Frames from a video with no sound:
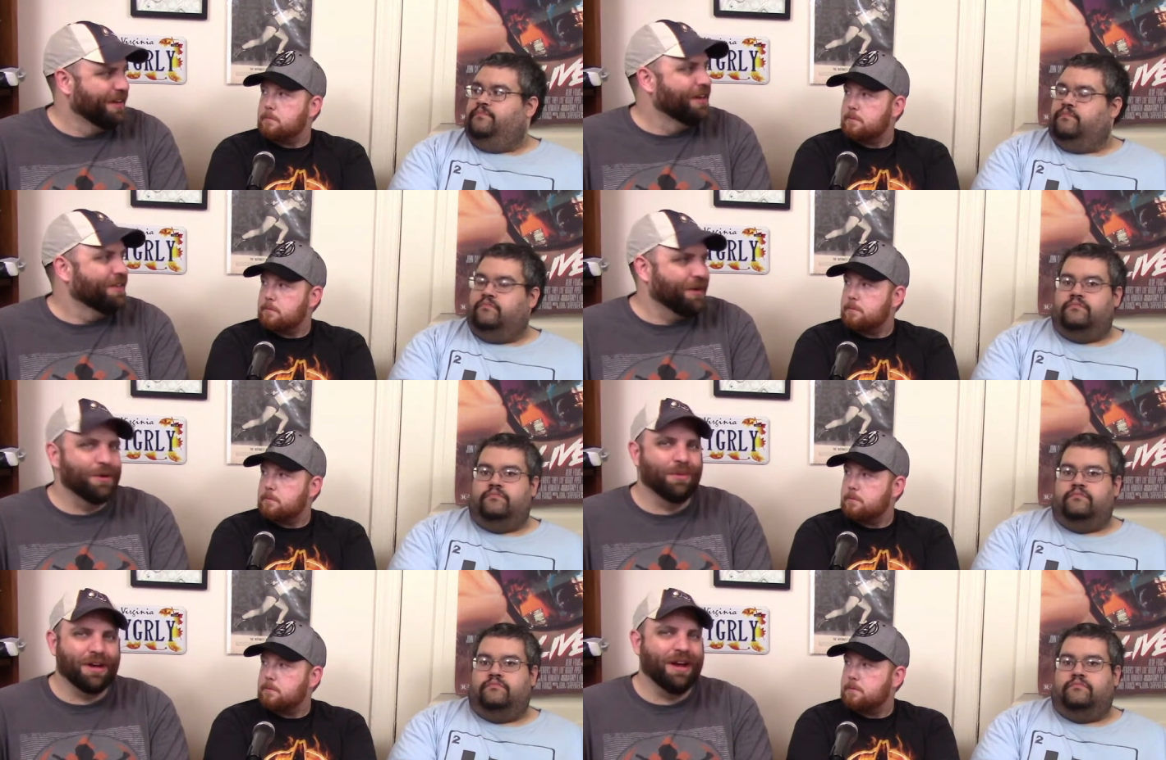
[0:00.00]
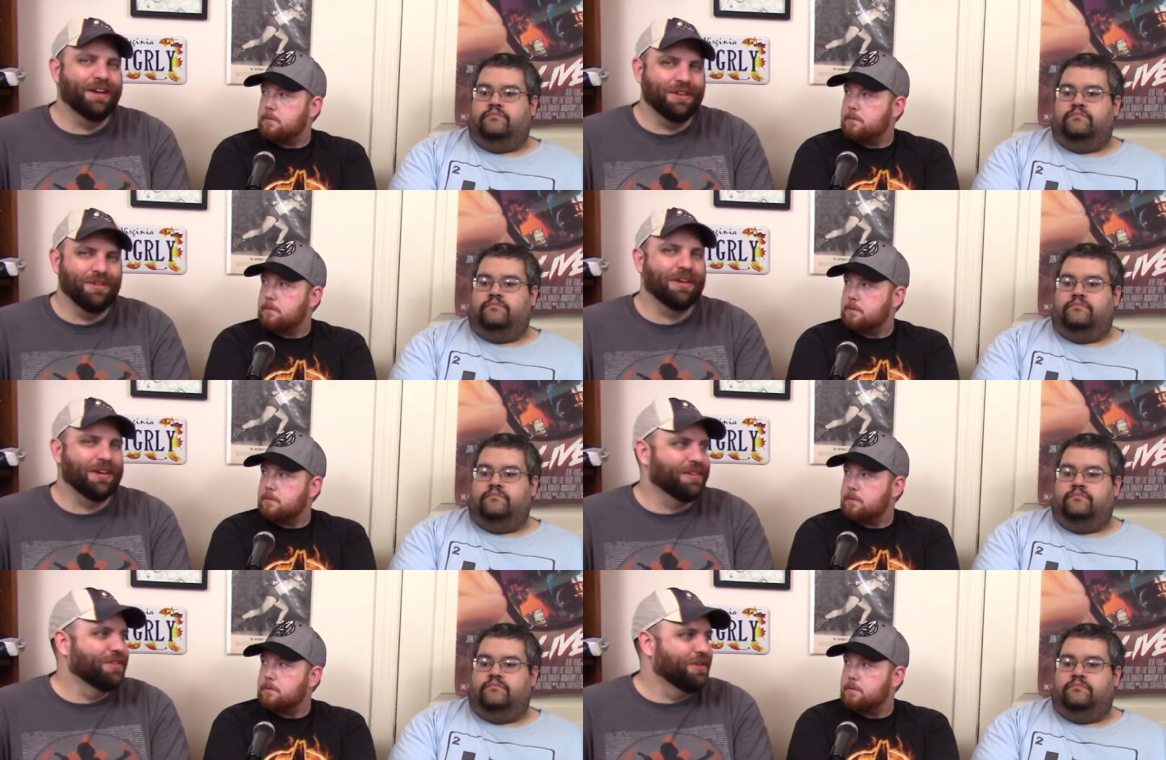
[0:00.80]
Speaker 1: they go to Wakanda and you get a
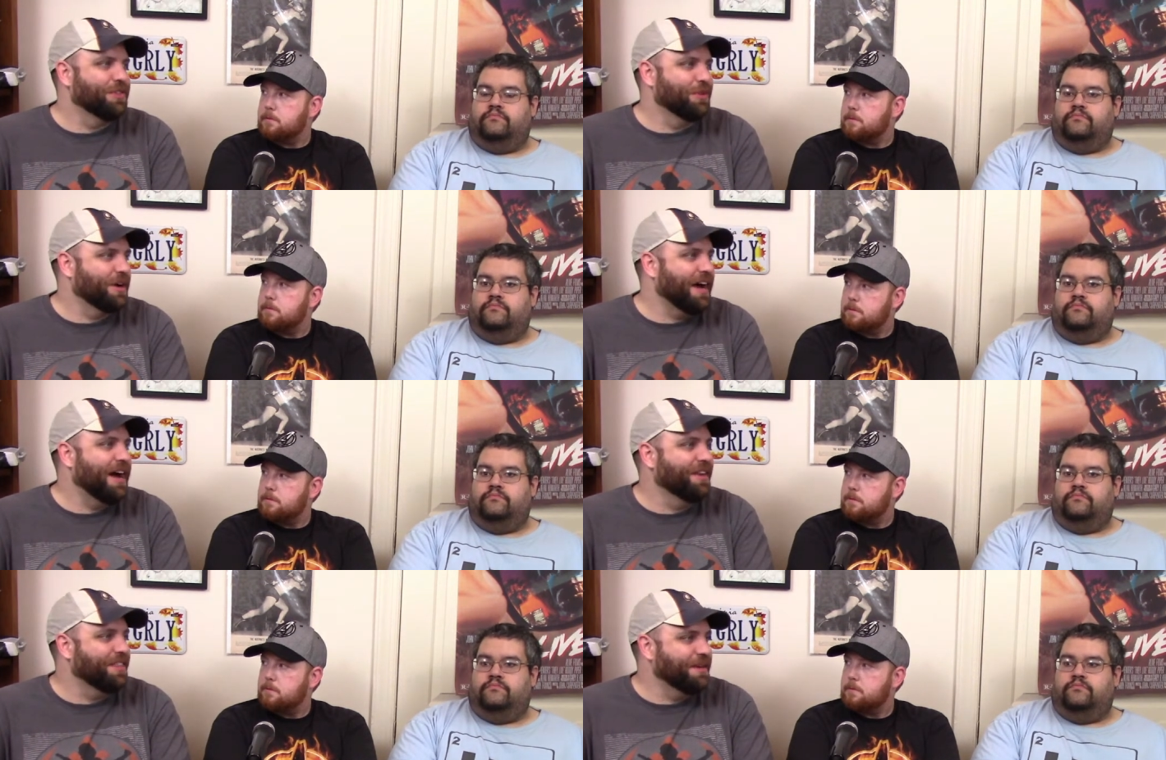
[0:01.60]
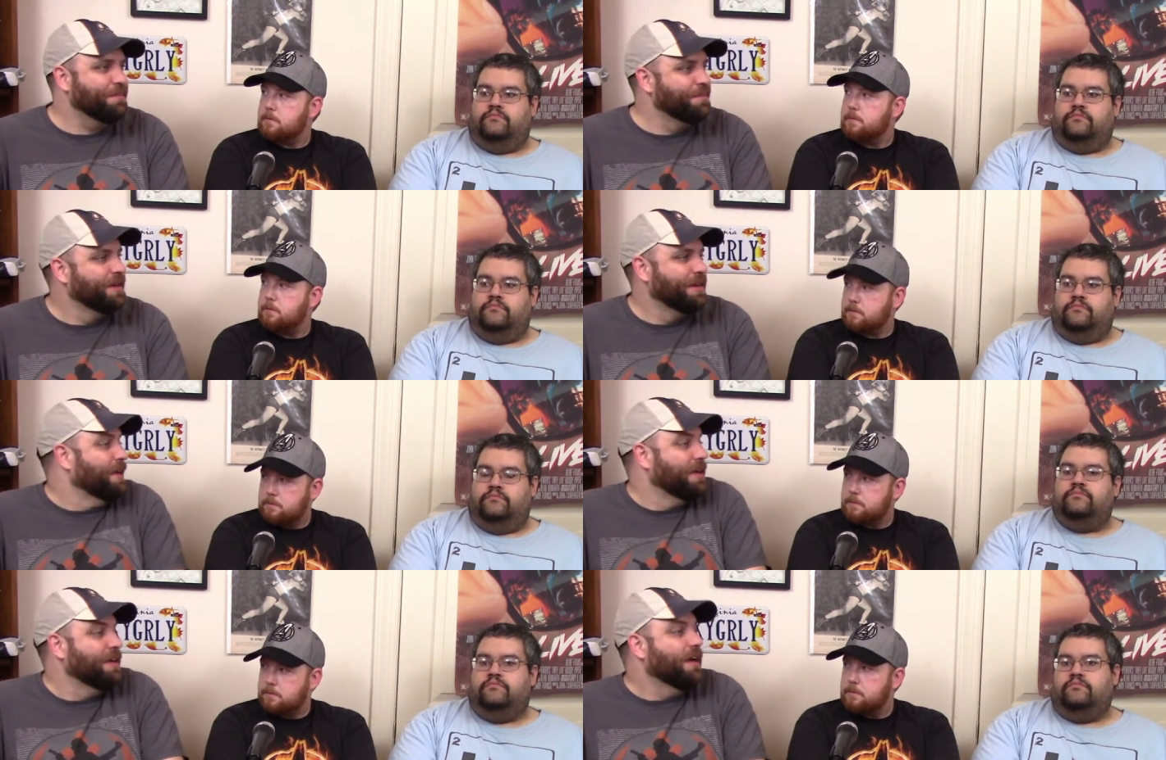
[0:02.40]
you get the Wakanda theme.
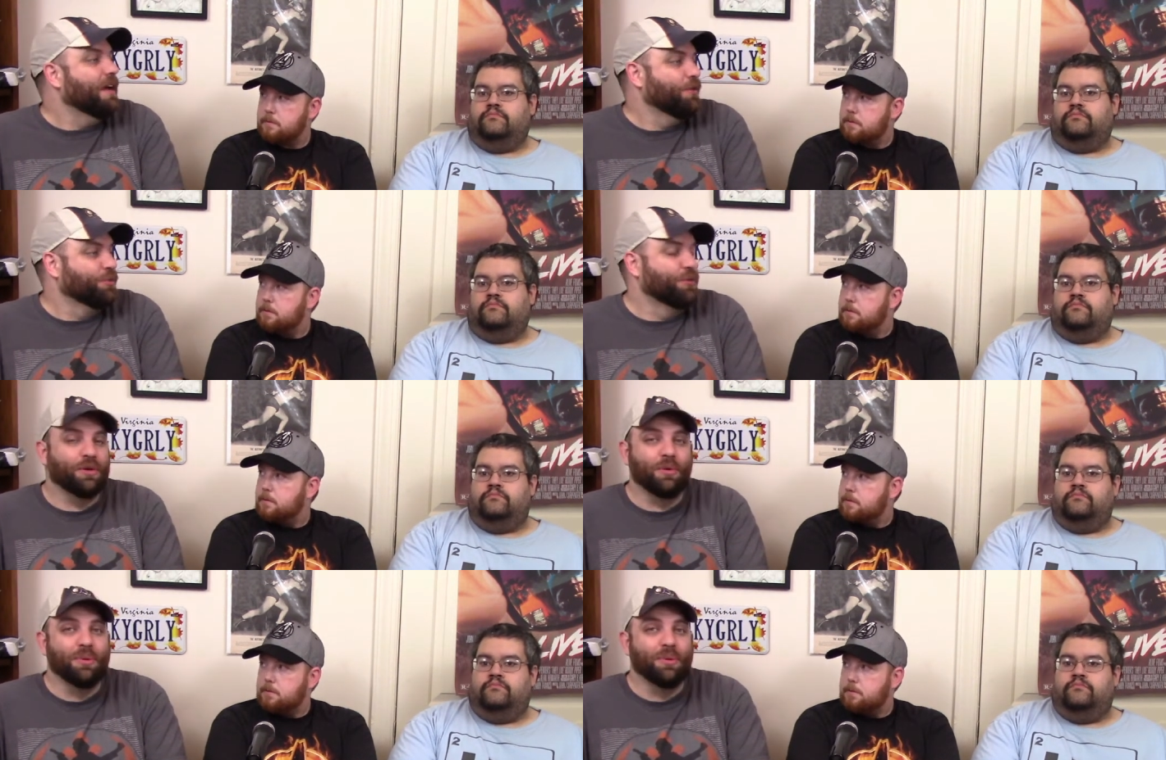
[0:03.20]
It was really cool.